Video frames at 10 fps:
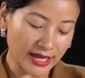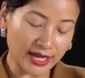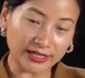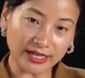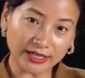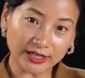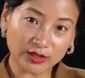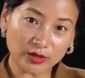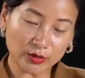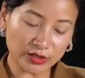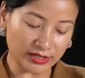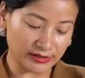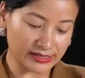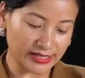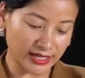And another
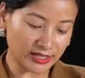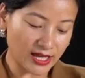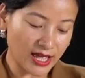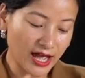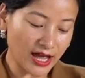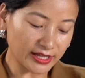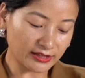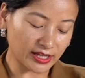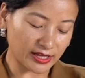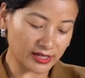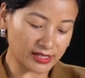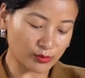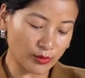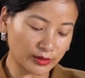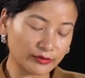courtier said, I think it's
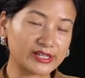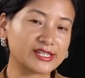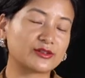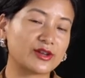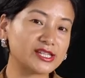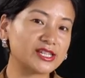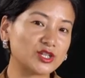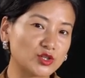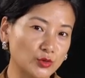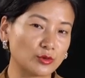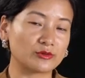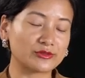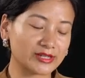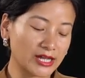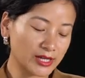one of his crazy
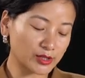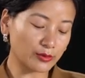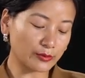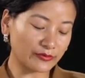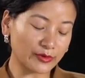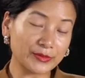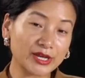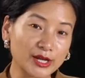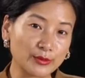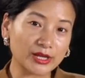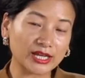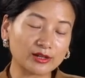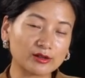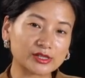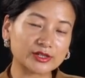jokes. So from here, we
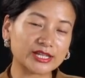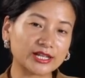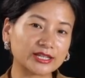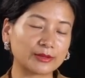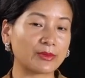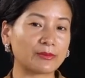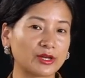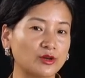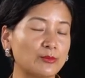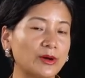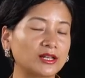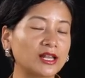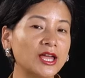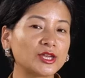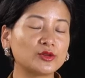can also tell that maybe Gopal
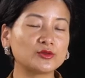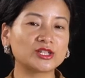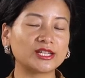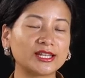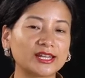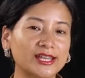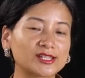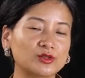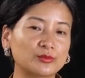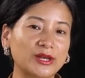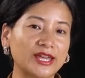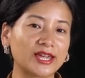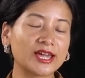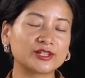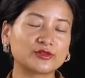usually likes to
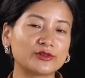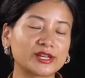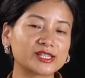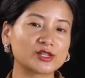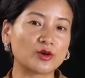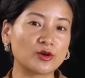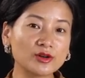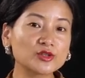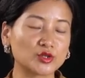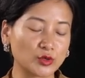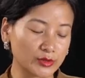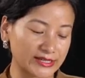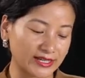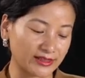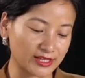play tricks or
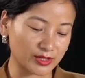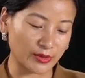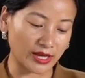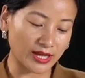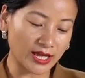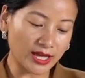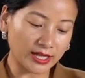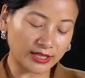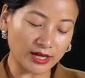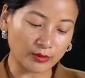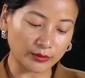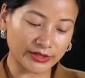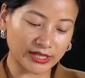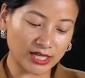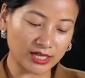jokes in this way. Now,
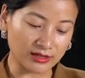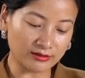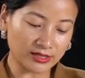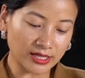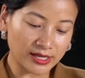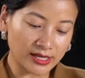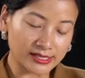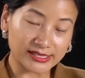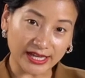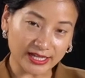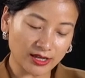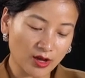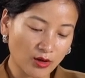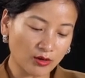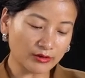the king said,
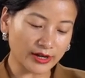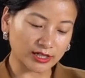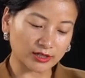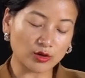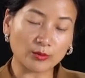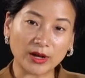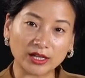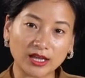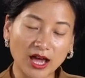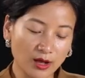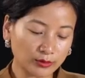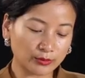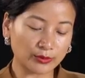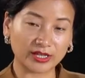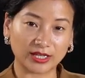all right, Gopal,
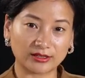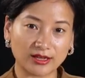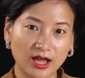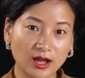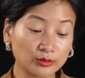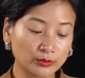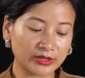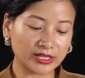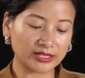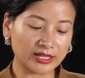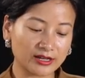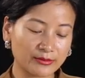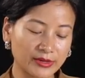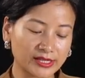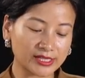out with it. Out with it here
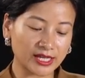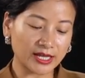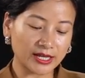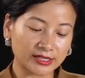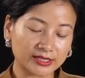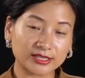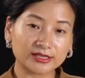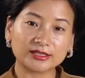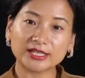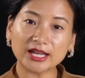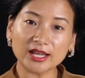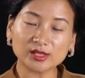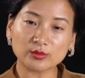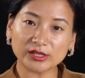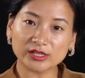means tell
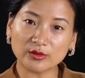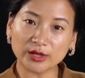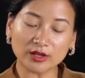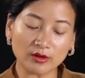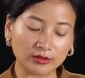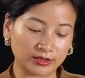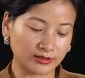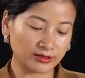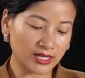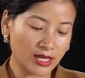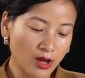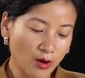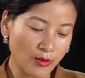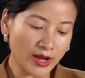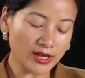us what's going on.
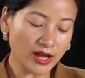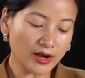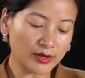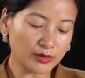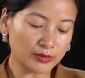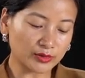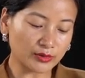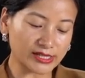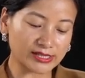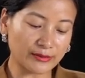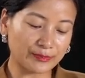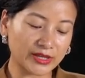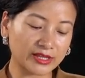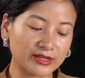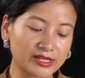Why are you dressed up
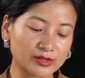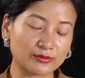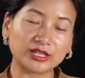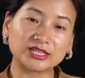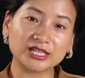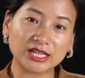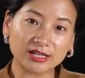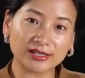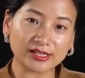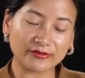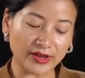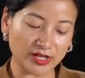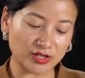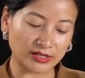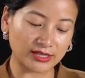in this ridiculous
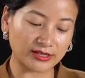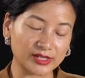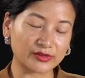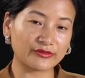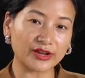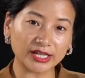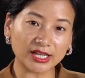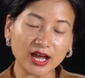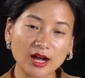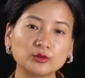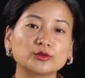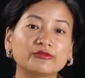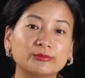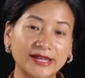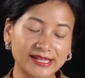fashion, this funny, out
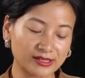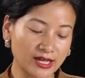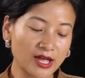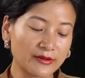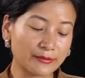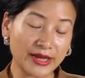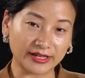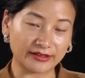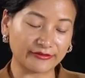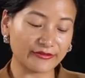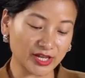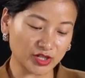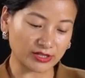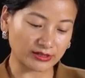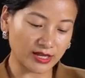of place manner,
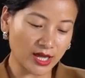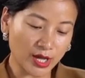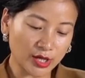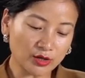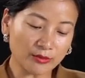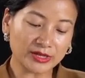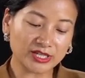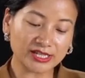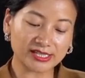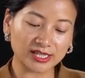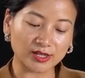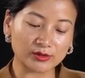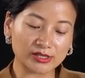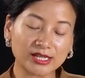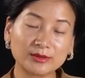fashion? Your Majesty,
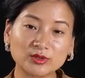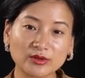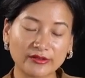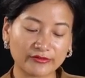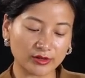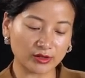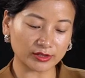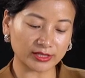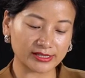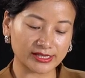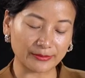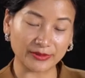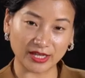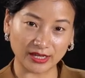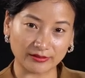you seem to have forgotten
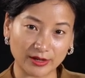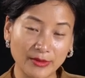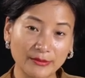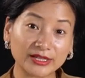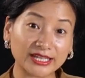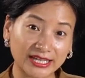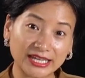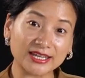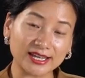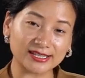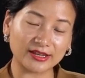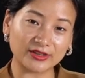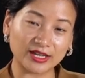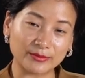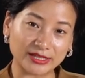something. Remember, the king has
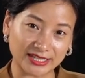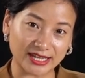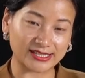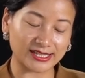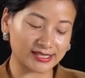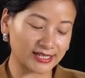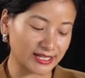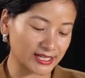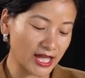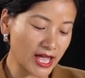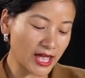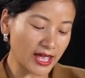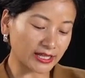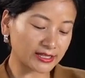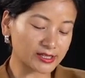given him a task, isn't it?
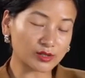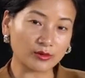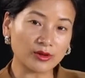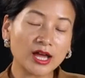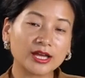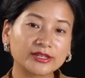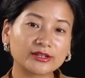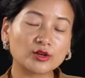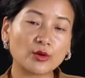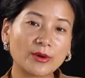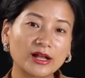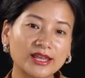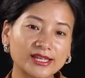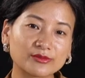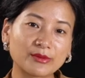And so the Gopal
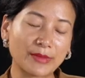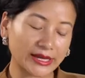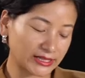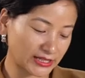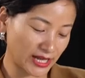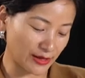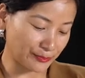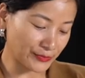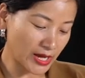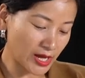has reminded him.